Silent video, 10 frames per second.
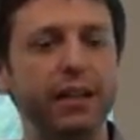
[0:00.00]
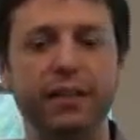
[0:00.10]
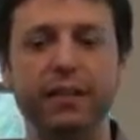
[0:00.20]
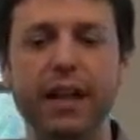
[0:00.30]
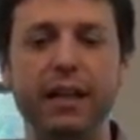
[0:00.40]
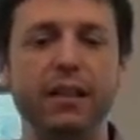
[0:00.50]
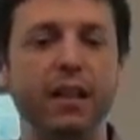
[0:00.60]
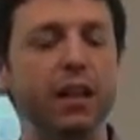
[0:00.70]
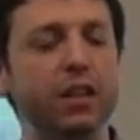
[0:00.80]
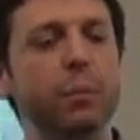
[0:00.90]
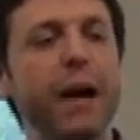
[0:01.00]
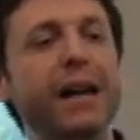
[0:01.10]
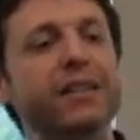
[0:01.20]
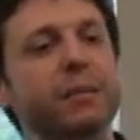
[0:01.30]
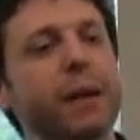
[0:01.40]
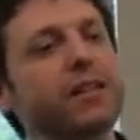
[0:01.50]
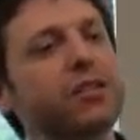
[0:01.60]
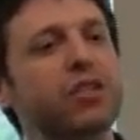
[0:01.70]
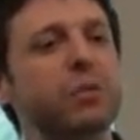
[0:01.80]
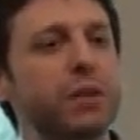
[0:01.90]
instead you're passing
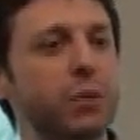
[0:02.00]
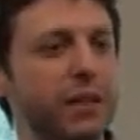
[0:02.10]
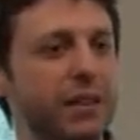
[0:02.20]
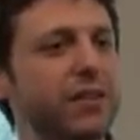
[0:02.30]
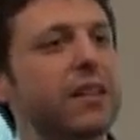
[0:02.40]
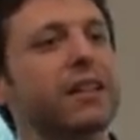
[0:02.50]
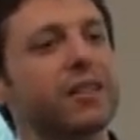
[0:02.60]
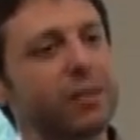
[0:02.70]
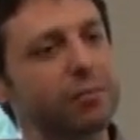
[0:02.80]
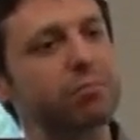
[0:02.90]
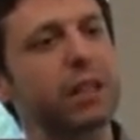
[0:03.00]
messages between these things,